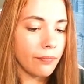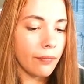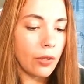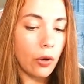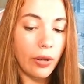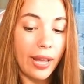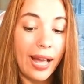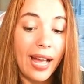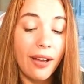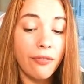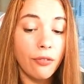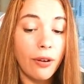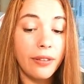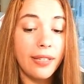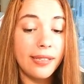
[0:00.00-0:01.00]
Okay, I have
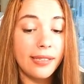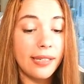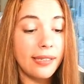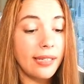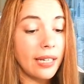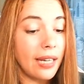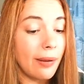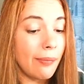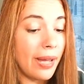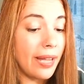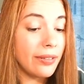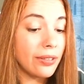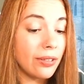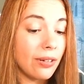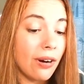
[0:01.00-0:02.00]
not. This is a
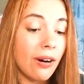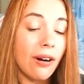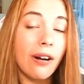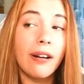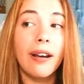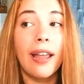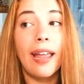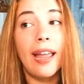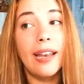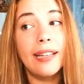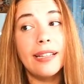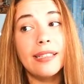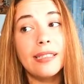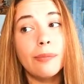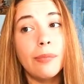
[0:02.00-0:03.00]
commander card, and
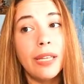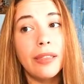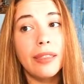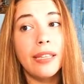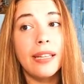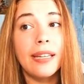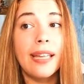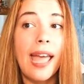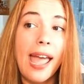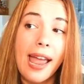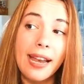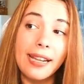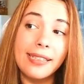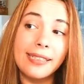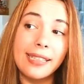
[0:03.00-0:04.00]
it's mythic,
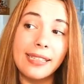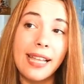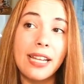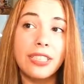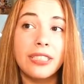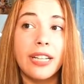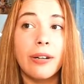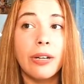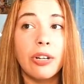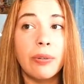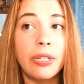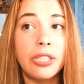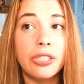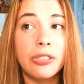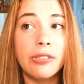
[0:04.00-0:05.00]
and it's a legendary
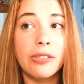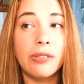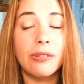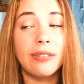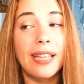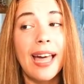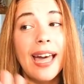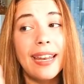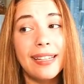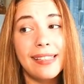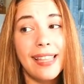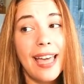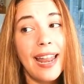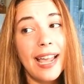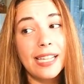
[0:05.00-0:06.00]
creature, so that
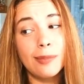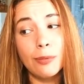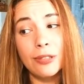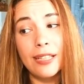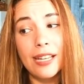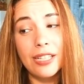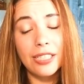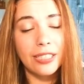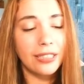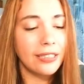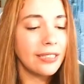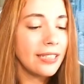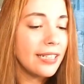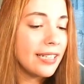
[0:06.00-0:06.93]
has potential.